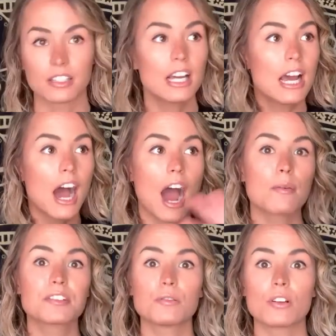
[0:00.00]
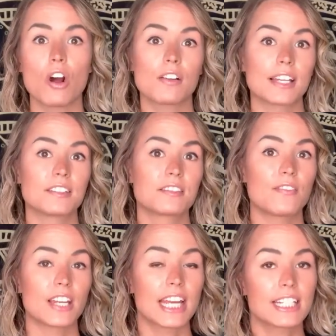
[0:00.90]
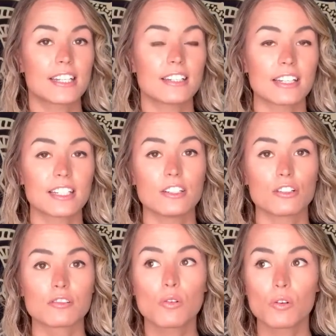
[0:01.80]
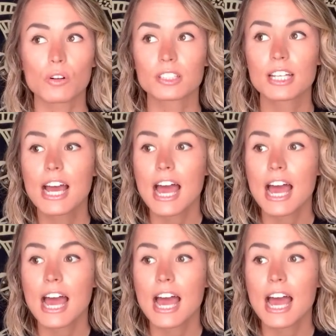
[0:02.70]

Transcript: And I was doing all that stuff at 18, 19 years old.